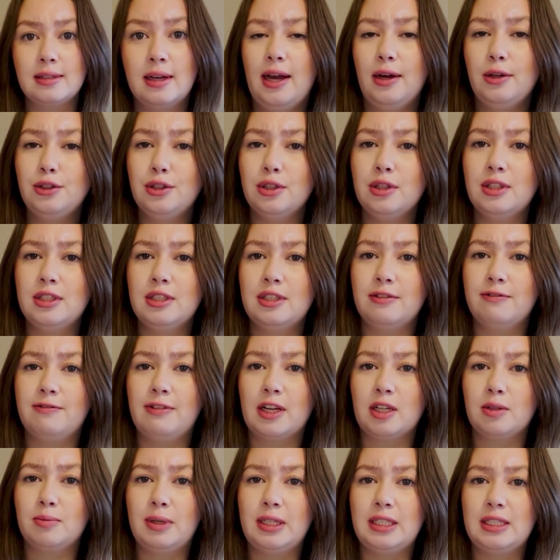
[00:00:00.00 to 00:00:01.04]
How should this
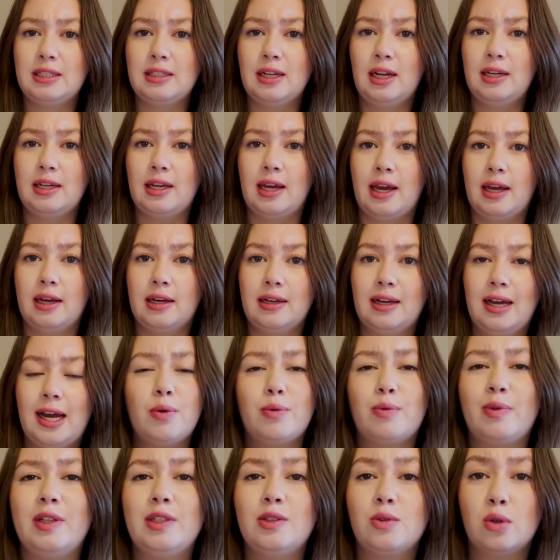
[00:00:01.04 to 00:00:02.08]
affect my studying? What
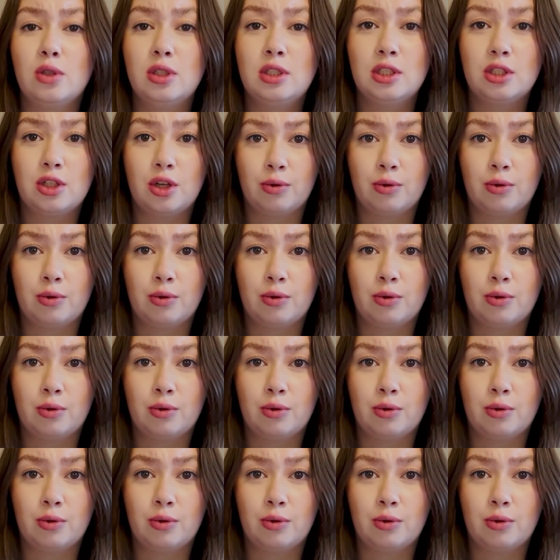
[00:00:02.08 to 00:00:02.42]
resources